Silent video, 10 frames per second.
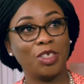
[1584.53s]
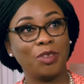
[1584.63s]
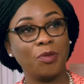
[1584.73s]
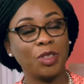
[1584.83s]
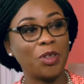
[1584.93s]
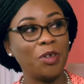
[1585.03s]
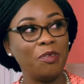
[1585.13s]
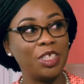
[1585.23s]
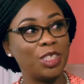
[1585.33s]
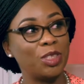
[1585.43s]
What
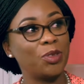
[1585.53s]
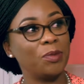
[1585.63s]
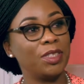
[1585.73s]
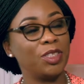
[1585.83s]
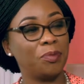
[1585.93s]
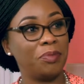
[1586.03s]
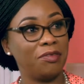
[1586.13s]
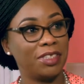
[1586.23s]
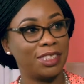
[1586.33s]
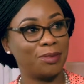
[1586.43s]
COVID has taught me is to
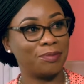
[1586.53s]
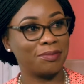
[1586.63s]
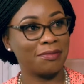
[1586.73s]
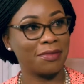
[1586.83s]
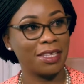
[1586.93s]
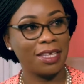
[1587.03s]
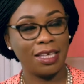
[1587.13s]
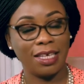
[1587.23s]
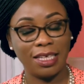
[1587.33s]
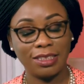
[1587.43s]
pivot.
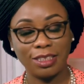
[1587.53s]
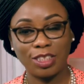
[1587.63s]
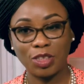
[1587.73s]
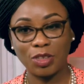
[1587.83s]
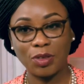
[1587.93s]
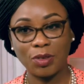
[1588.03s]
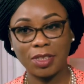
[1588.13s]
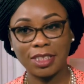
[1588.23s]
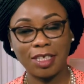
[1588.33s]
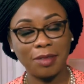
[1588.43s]
And so
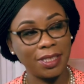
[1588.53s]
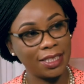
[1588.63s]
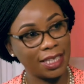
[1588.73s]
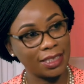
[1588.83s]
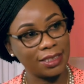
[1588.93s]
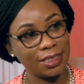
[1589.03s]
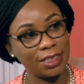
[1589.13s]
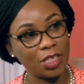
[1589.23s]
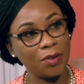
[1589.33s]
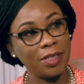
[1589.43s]
what's coming next is
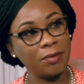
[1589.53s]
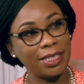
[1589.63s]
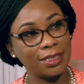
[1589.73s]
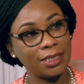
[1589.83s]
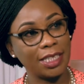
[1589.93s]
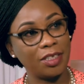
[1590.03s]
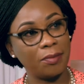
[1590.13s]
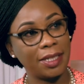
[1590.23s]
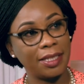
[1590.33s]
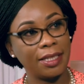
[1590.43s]
the only way to scale
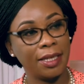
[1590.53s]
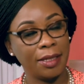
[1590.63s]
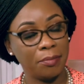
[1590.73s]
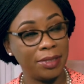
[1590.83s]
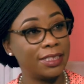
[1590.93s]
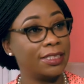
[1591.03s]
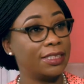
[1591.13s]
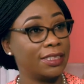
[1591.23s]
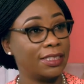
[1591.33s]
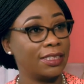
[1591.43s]
my
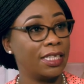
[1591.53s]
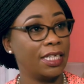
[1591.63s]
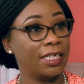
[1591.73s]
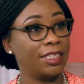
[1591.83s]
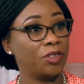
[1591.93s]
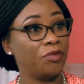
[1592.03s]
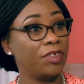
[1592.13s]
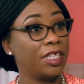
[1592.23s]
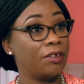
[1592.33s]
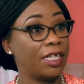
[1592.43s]
businesses is to
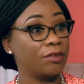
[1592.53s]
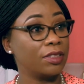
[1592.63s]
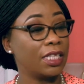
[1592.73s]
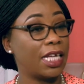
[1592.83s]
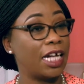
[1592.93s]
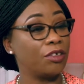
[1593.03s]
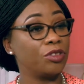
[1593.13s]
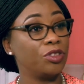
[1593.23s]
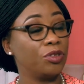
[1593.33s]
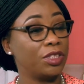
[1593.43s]
figure out how
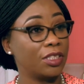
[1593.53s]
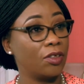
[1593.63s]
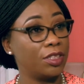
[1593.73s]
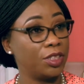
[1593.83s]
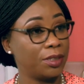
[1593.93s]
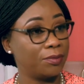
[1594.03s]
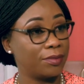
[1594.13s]
to use technology.